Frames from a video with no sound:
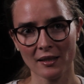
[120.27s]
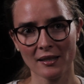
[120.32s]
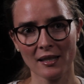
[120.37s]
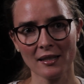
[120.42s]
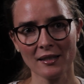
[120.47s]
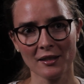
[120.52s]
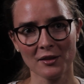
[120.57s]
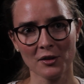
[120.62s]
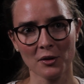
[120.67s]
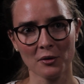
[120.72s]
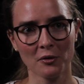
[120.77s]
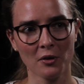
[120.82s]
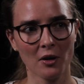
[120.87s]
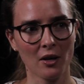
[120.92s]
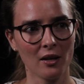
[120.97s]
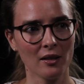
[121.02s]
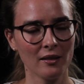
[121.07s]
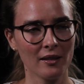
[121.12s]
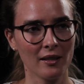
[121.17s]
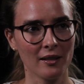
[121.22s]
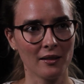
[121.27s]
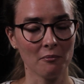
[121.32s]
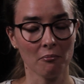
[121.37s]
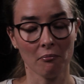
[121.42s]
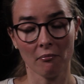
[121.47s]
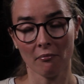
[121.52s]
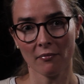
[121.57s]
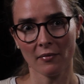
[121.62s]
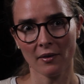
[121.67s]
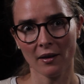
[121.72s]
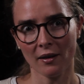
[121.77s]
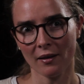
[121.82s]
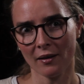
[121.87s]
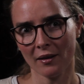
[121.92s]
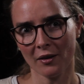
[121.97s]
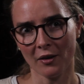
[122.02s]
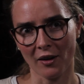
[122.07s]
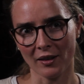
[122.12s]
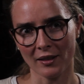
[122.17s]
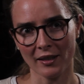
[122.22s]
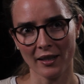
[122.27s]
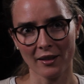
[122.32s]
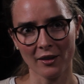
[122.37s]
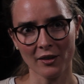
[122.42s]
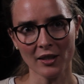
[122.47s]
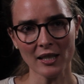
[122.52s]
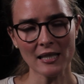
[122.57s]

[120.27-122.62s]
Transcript: existence of God, then God cannot